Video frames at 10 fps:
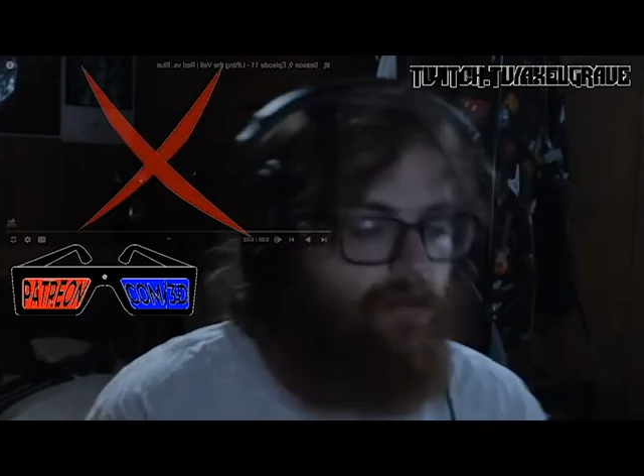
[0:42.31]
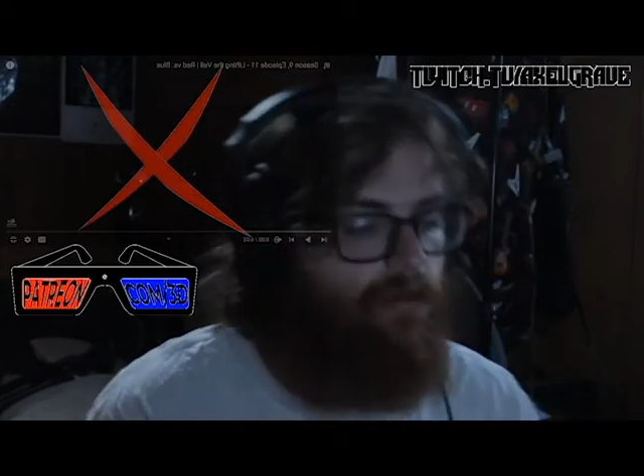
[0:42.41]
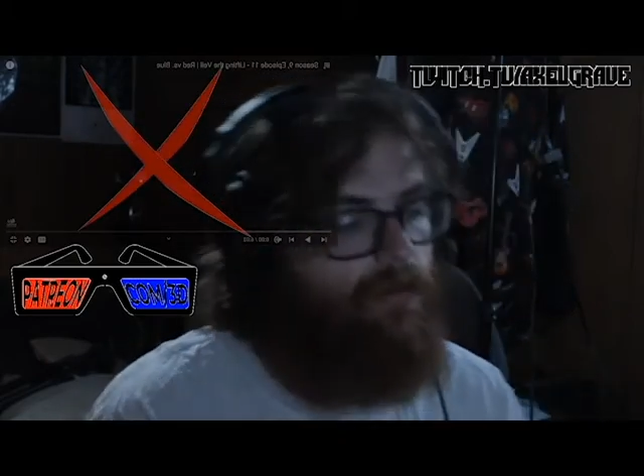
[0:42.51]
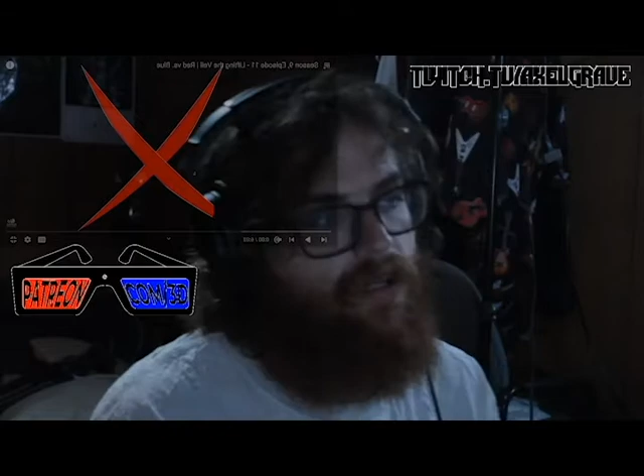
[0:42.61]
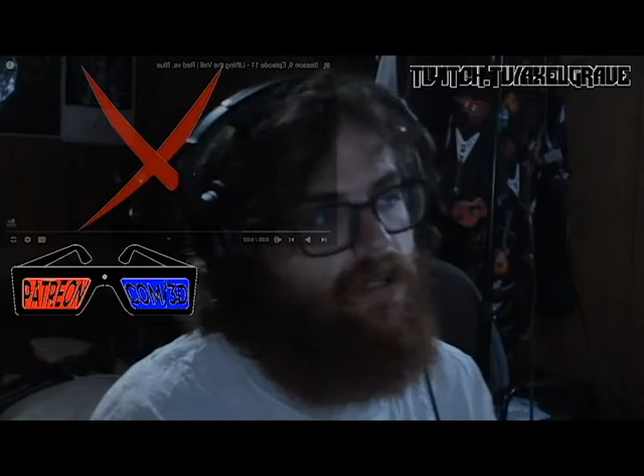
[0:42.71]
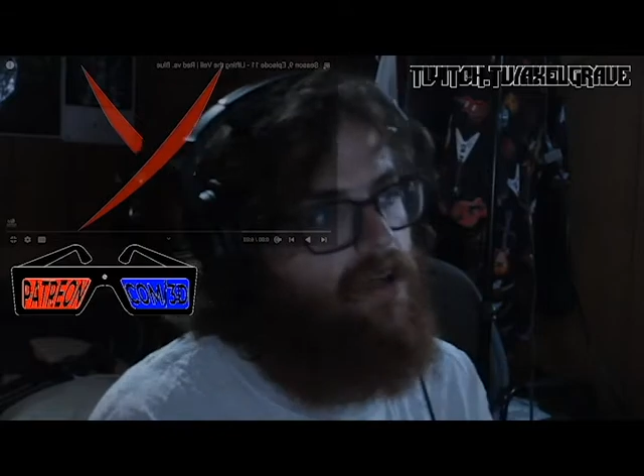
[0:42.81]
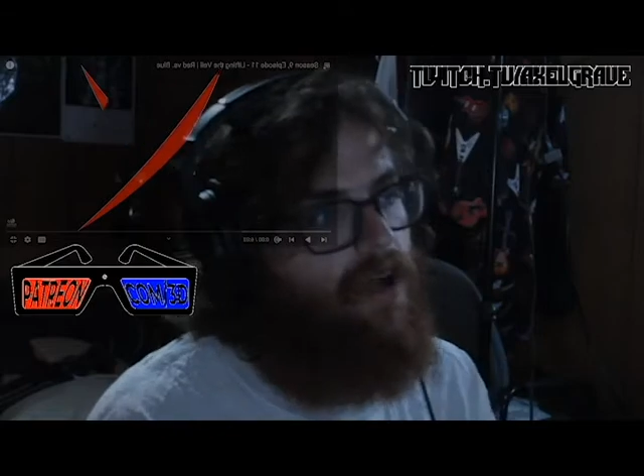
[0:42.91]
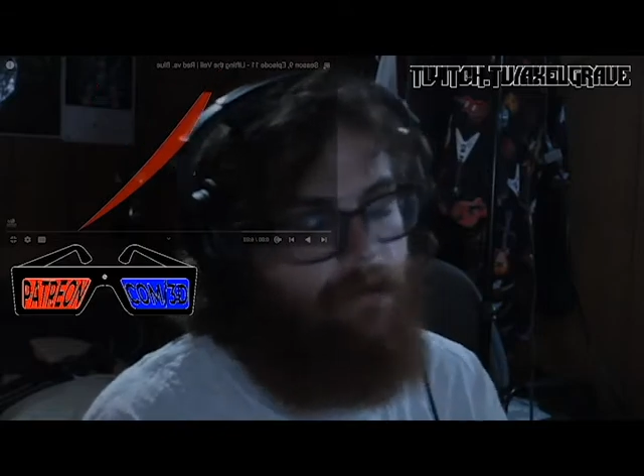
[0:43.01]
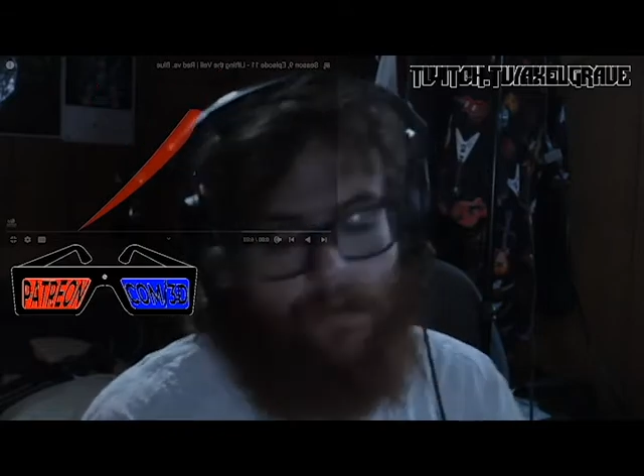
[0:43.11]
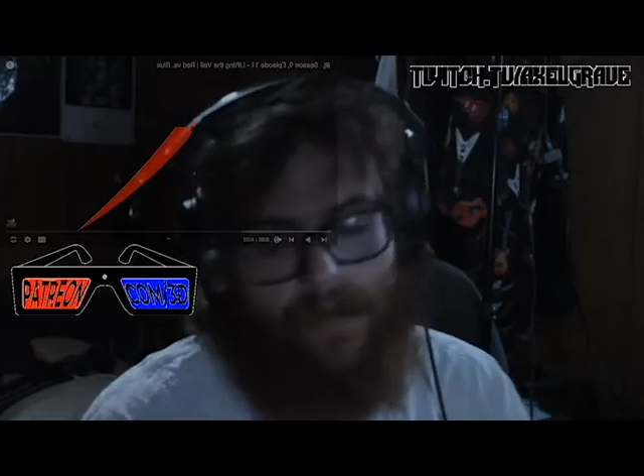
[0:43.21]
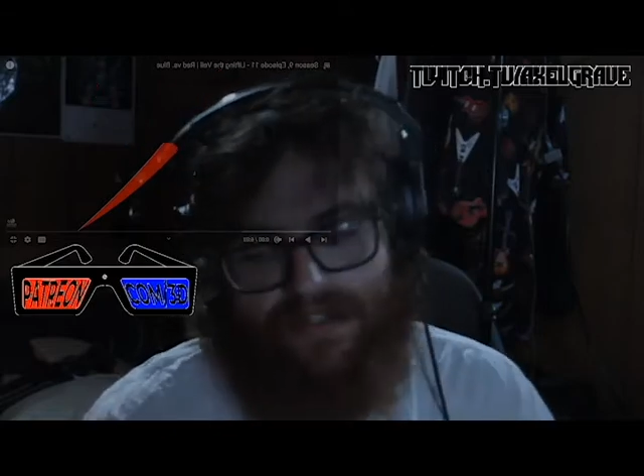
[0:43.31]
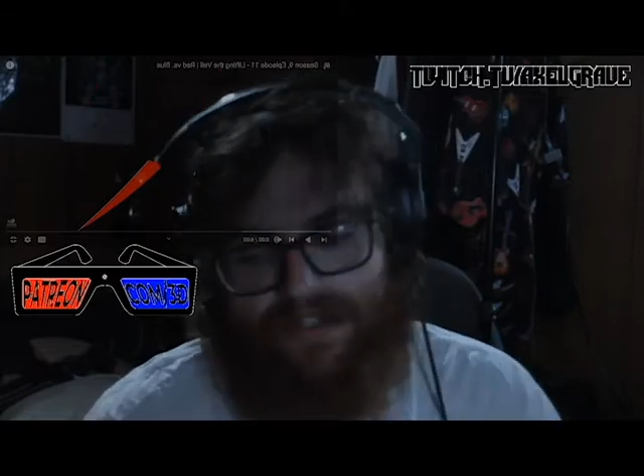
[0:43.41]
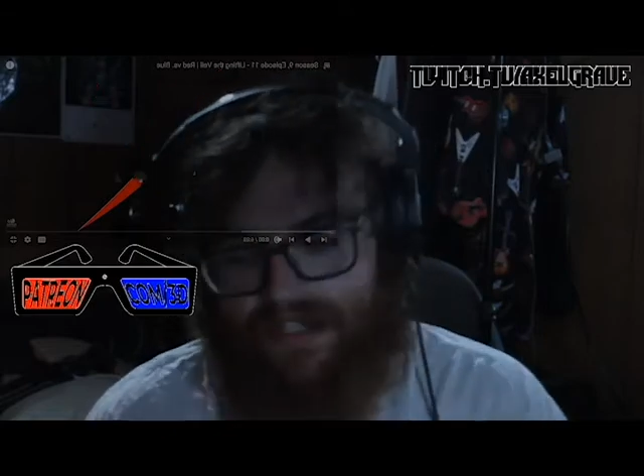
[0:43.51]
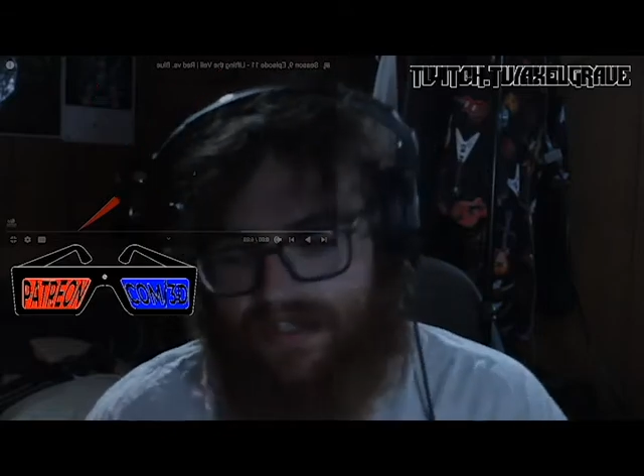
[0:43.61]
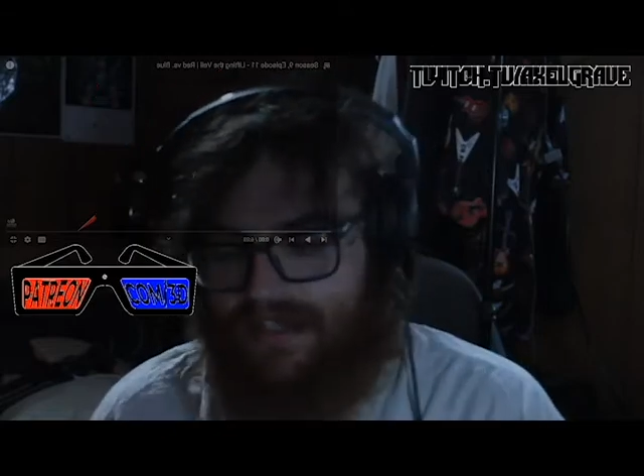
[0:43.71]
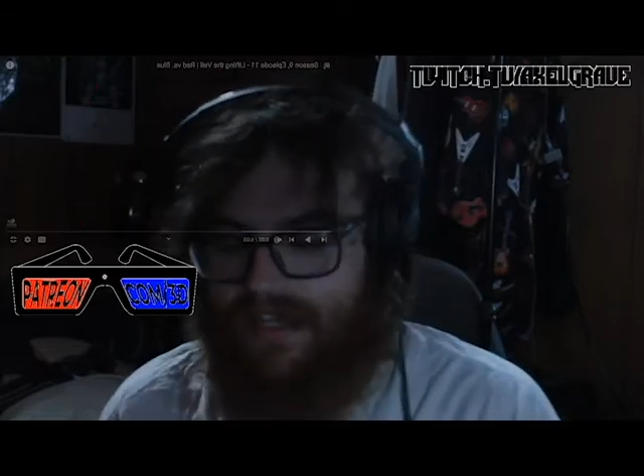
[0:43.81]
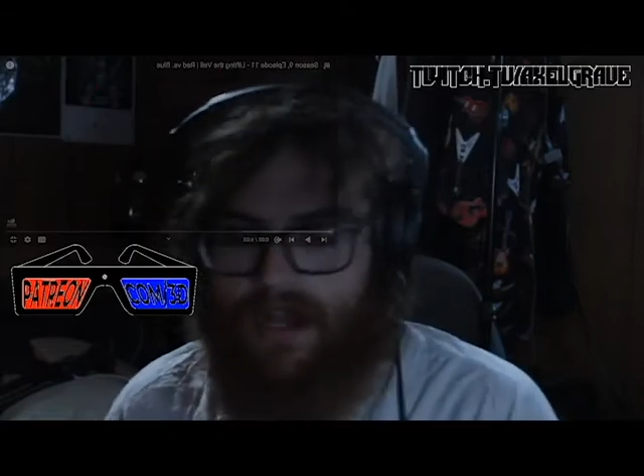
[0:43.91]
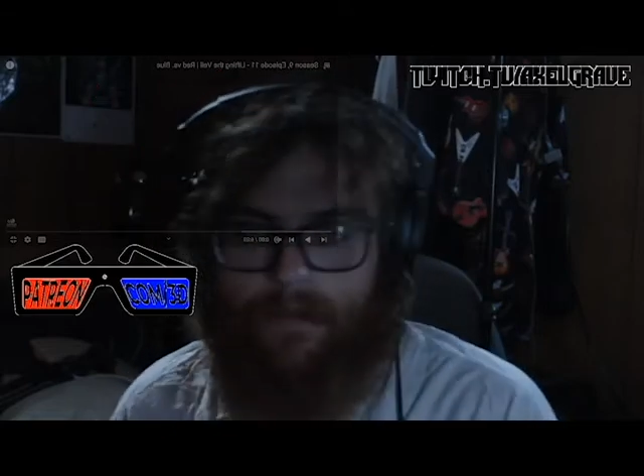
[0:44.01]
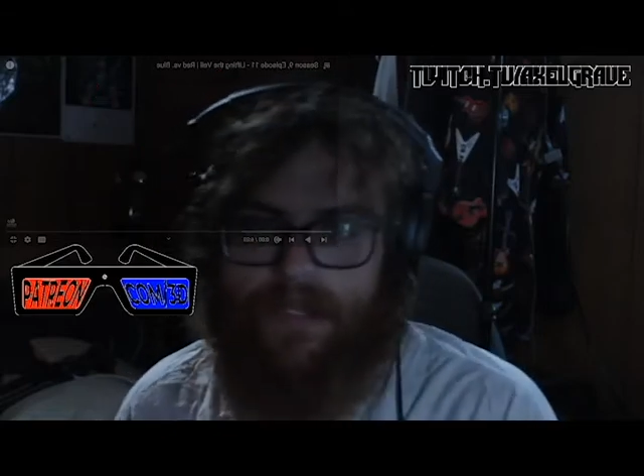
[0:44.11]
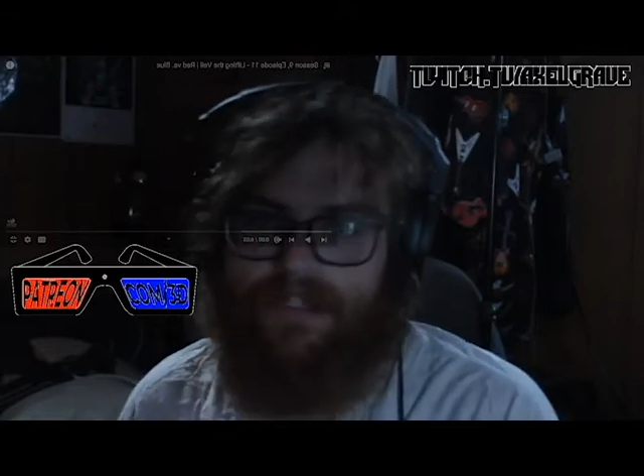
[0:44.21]
or compliment us in the
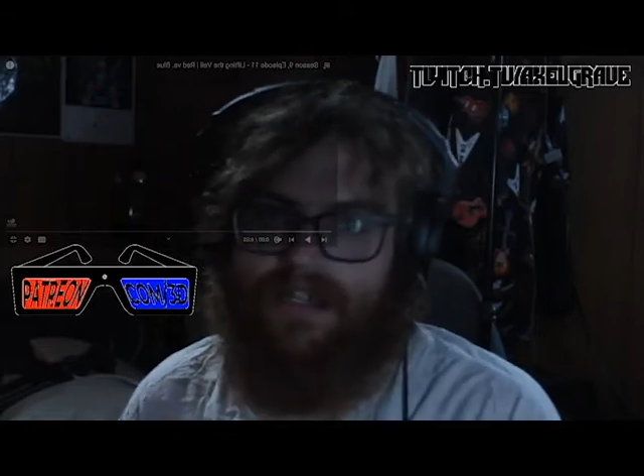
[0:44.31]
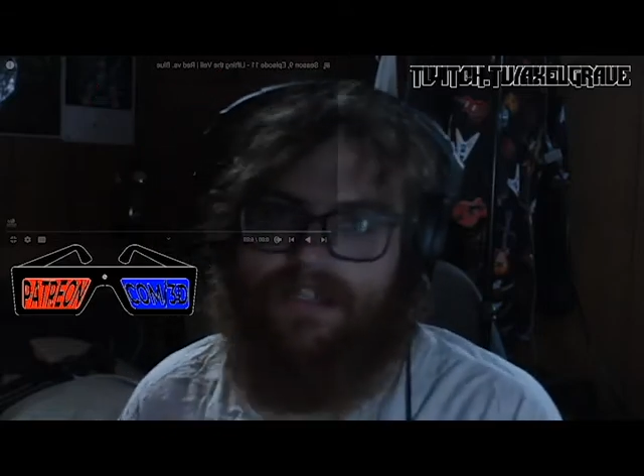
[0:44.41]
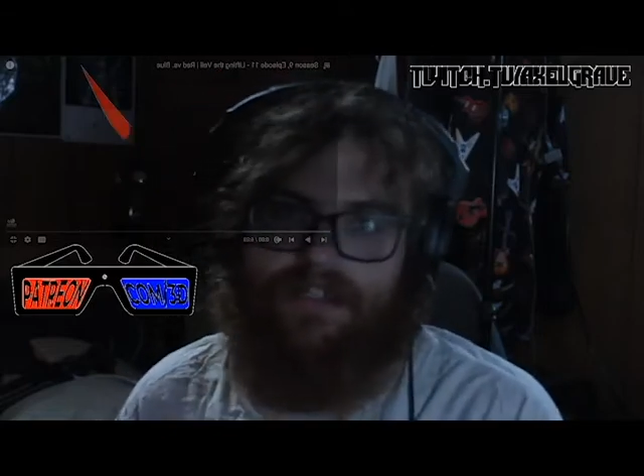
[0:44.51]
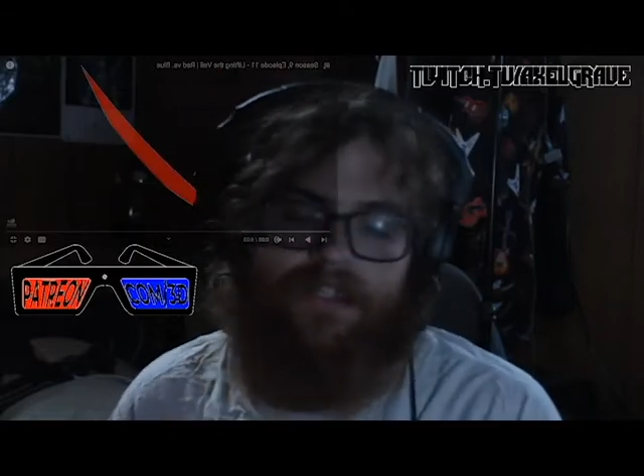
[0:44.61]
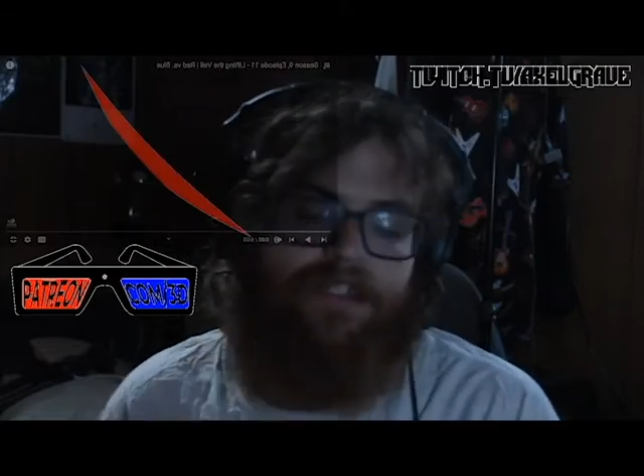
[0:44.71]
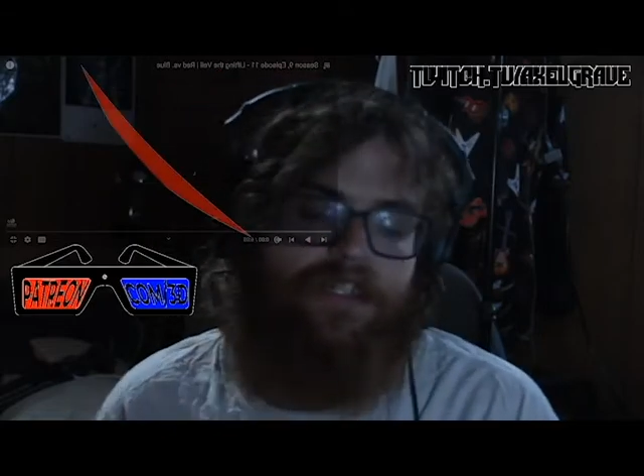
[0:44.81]
comment section.